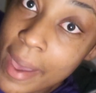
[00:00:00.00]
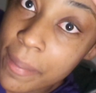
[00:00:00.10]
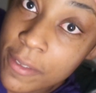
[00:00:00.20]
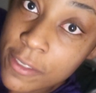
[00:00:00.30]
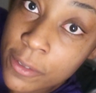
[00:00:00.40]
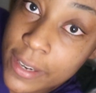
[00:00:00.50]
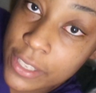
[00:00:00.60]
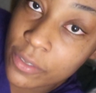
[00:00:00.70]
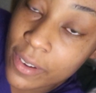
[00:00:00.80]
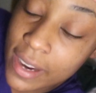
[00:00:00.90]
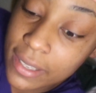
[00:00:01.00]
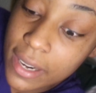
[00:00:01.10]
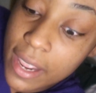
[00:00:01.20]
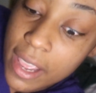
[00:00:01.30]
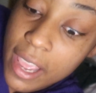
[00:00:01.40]
of the restaurant.
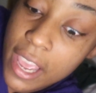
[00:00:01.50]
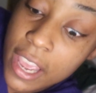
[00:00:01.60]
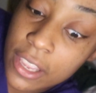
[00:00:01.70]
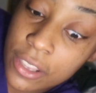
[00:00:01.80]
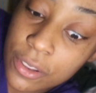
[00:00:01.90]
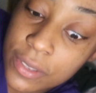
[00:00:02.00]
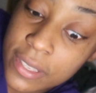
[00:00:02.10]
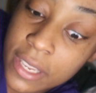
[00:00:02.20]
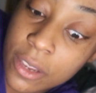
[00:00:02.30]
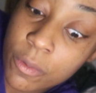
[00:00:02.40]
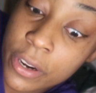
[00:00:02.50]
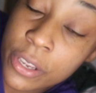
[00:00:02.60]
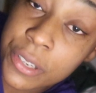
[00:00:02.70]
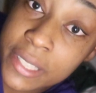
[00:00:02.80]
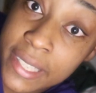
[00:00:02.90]
And you see where
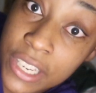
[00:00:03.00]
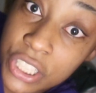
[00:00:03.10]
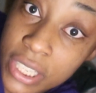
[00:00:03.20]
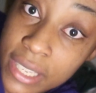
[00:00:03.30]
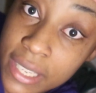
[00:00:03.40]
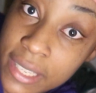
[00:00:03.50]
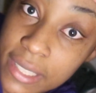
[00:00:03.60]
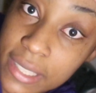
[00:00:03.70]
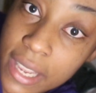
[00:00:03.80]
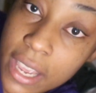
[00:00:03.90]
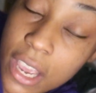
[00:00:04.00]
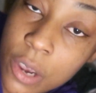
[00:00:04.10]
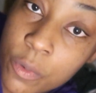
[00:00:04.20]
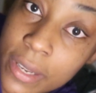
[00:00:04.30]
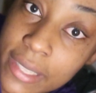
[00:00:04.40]
your section is
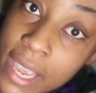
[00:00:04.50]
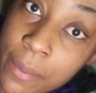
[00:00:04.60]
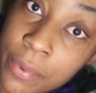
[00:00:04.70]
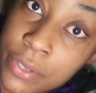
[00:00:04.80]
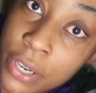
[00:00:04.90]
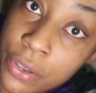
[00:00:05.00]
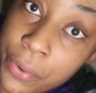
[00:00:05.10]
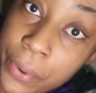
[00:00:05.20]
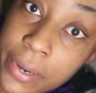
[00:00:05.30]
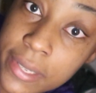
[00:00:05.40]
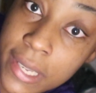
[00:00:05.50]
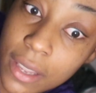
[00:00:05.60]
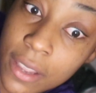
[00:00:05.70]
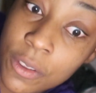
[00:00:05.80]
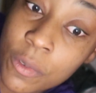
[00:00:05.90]
and what tables are yours.
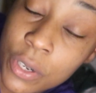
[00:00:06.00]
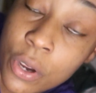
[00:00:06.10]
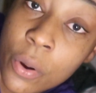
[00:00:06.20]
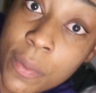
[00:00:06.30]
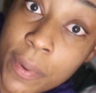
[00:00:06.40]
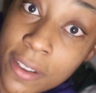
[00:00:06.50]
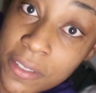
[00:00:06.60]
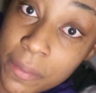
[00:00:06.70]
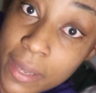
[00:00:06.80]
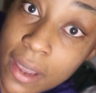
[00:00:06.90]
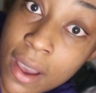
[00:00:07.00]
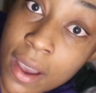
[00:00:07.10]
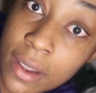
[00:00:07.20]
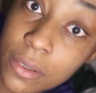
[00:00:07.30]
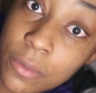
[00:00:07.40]
If you want to go above and
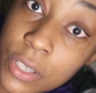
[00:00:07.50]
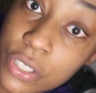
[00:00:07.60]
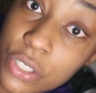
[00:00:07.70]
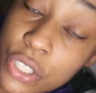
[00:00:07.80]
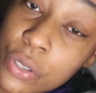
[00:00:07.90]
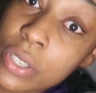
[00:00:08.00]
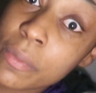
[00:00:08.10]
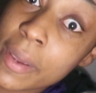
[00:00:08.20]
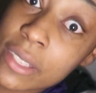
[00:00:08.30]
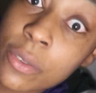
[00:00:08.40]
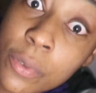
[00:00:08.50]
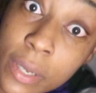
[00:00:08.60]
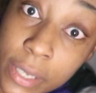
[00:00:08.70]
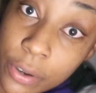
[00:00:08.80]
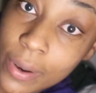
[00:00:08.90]
beyond, which usually makes a
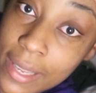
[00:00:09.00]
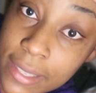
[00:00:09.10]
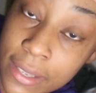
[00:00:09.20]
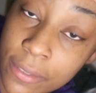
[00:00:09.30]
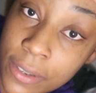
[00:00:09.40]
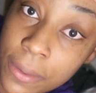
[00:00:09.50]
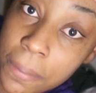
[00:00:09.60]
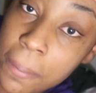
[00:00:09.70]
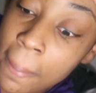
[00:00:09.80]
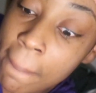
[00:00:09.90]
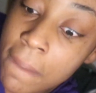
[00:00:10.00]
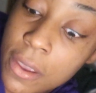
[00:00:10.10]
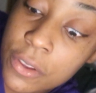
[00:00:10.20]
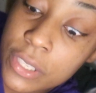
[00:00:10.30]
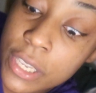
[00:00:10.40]
really great server,
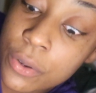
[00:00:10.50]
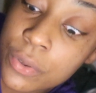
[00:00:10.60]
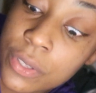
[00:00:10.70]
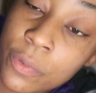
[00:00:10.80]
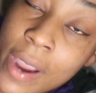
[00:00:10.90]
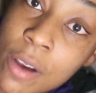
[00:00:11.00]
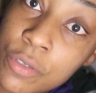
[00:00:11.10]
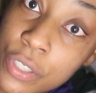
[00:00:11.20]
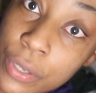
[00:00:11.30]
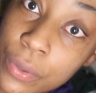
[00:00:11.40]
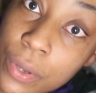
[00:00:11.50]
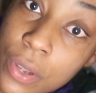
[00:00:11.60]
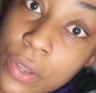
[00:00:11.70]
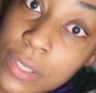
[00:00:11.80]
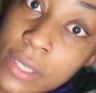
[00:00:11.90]
you see who's around you
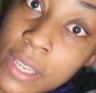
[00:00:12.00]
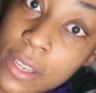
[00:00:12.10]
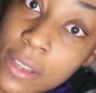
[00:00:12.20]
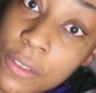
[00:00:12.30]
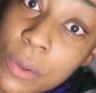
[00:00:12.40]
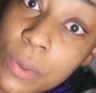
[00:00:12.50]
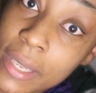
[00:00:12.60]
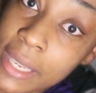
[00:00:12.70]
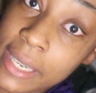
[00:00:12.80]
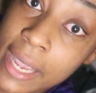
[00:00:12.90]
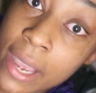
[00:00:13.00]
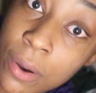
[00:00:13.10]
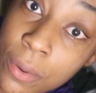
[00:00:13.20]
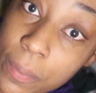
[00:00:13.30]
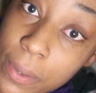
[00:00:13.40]
so that if you need
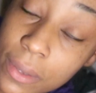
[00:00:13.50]
help,